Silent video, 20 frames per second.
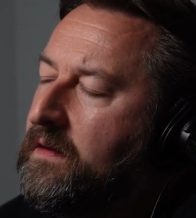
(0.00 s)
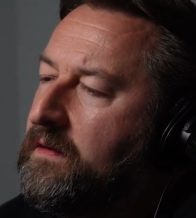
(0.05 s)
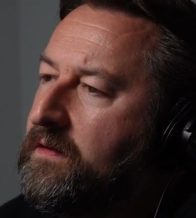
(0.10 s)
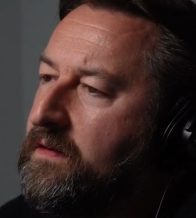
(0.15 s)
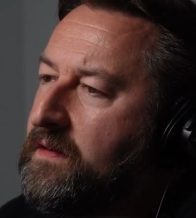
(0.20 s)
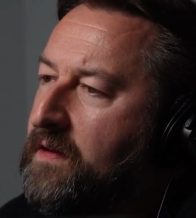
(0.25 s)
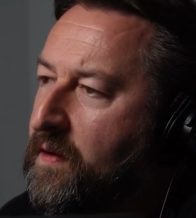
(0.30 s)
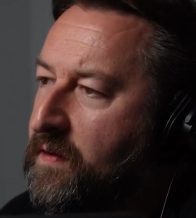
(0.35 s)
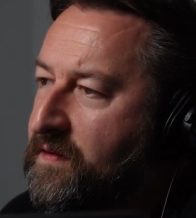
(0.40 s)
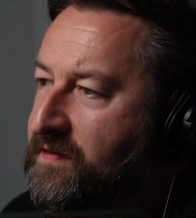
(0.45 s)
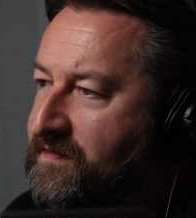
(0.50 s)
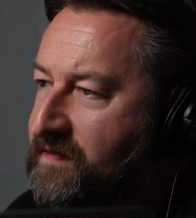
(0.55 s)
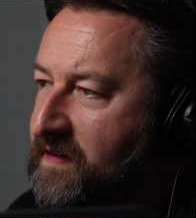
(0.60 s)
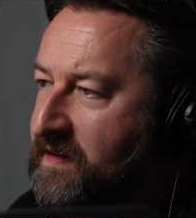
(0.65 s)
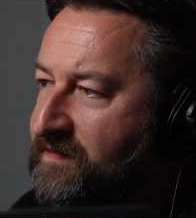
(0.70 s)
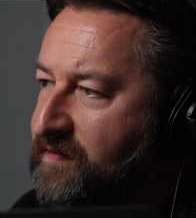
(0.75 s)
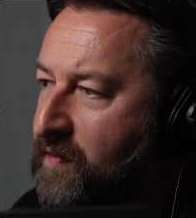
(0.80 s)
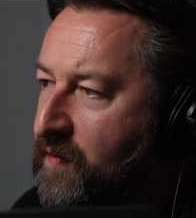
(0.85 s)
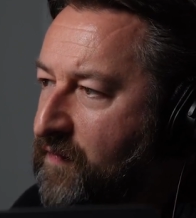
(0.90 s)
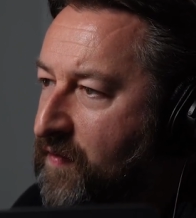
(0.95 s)

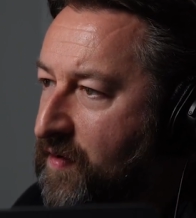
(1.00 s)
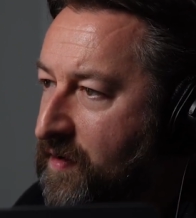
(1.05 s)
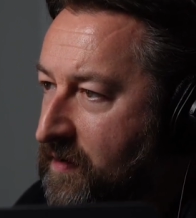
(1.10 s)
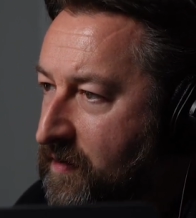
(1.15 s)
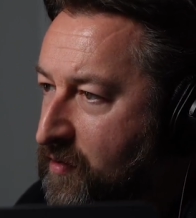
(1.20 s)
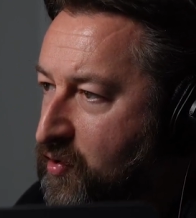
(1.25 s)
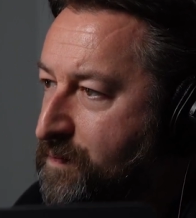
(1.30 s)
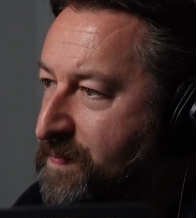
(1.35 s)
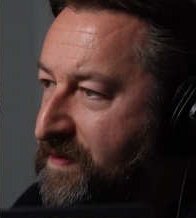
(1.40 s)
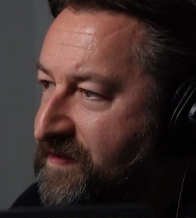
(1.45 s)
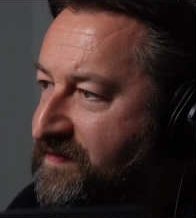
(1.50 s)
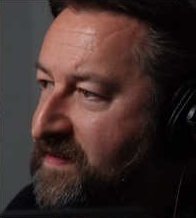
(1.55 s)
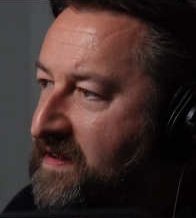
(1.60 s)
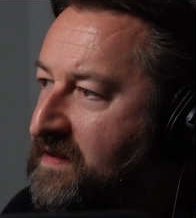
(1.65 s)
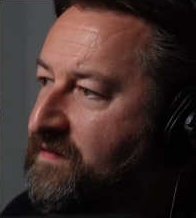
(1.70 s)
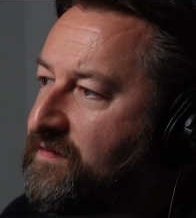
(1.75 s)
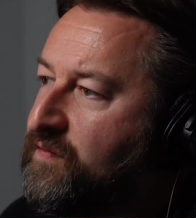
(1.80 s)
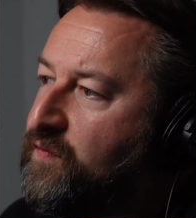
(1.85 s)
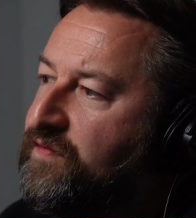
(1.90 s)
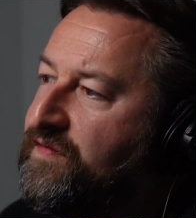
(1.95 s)
it's sort of could be
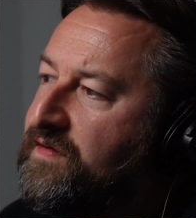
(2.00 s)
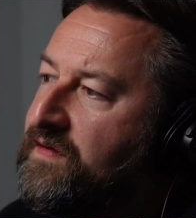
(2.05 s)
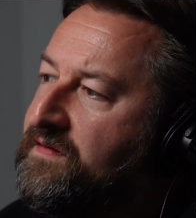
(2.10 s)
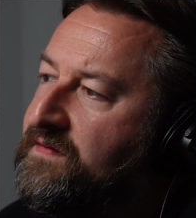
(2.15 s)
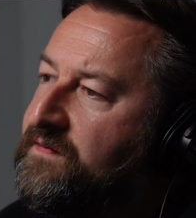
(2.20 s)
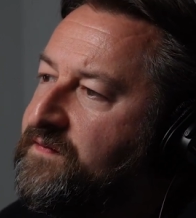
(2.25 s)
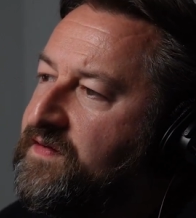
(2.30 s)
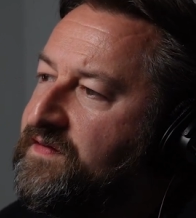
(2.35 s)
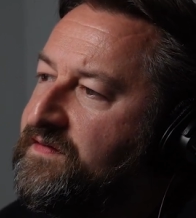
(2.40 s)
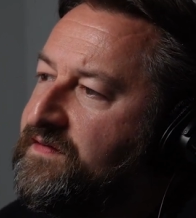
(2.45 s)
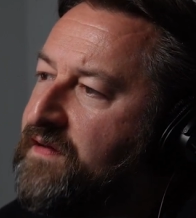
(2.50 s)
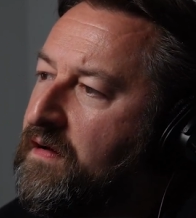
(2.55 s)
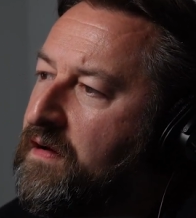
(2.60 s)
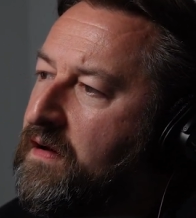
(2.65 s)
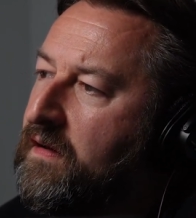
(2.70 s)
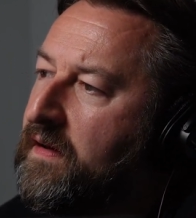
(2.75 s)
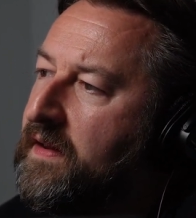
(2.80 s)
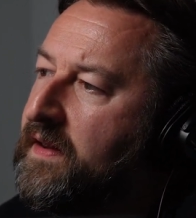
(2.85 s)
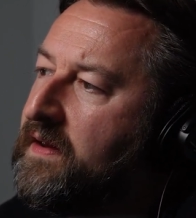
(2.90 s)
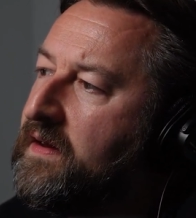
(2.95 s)
seen as an alternative to
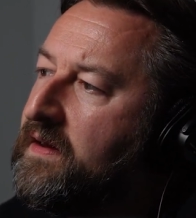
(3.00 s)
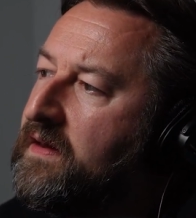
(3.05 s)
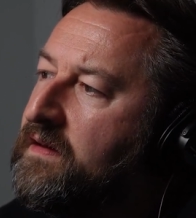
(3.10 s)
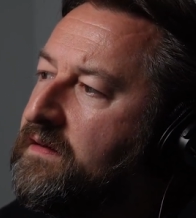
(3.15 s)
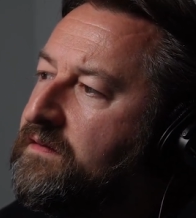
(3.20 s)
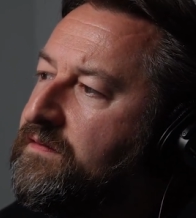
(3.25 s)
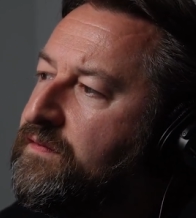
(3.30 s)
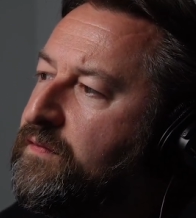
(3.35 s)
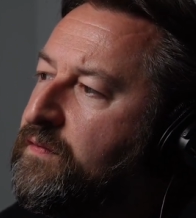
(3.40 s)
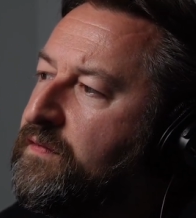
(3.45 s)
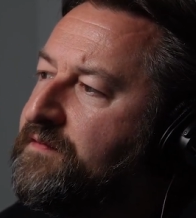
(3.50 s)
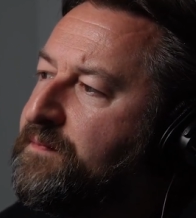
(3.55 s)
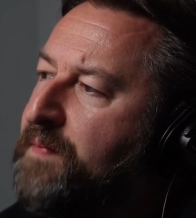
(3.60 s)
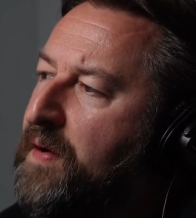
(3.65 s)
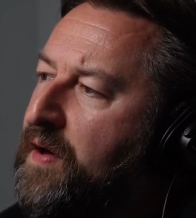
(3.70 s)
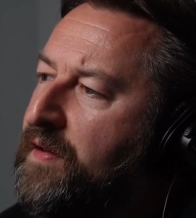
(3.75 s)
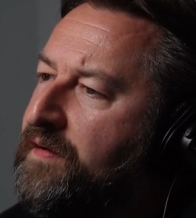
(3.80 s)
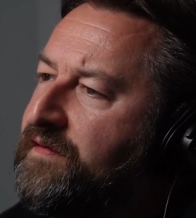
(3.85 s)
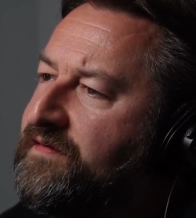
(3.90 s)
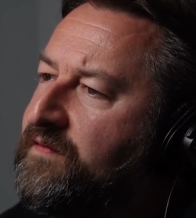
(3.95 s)
Starlink, and through its
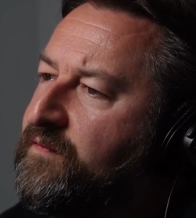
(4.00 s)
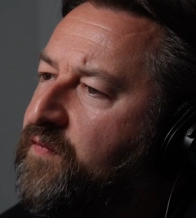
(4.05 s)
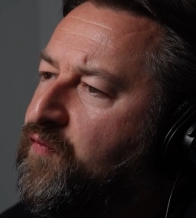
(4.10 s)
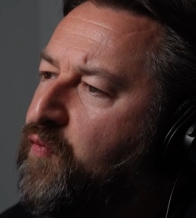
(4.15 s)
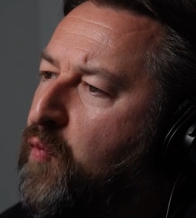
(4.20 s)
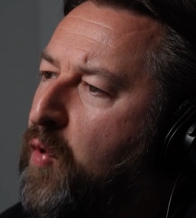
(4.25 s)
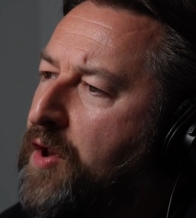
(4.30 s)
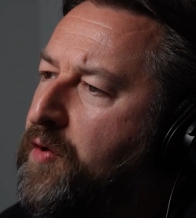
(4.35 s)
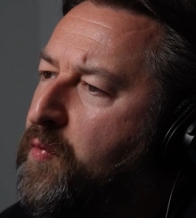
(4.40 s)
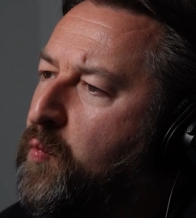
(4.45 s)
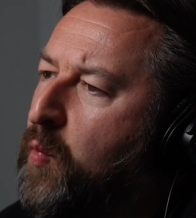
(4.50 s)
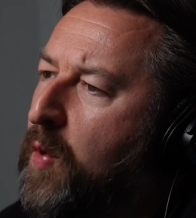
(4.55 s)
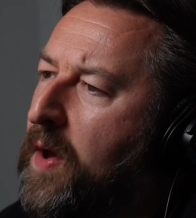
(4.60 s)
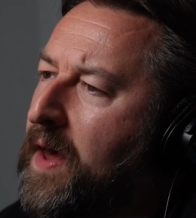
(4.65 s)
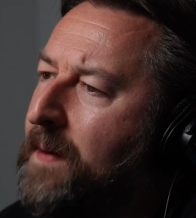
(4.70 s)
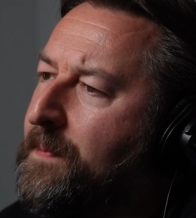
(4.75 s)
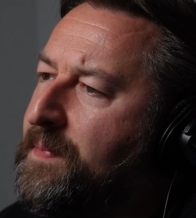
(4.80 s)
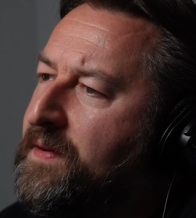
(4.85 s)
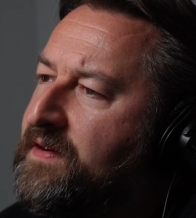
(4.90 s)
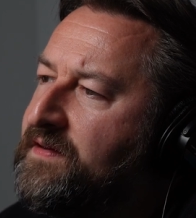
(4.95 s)
partnership with
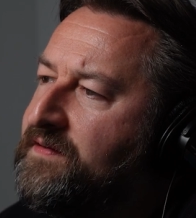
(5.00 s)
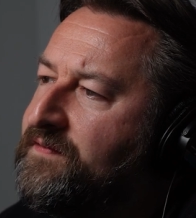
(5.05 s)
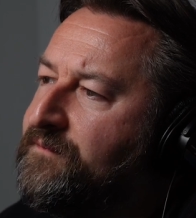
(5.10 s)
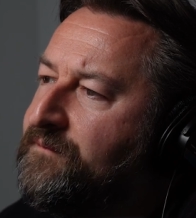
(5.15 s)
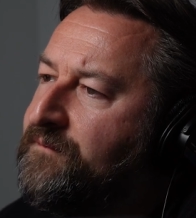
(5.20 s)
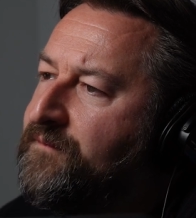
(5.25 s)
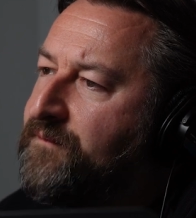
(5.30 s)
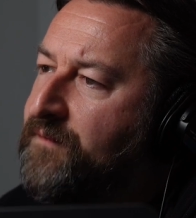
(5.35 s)
OneWeb, it is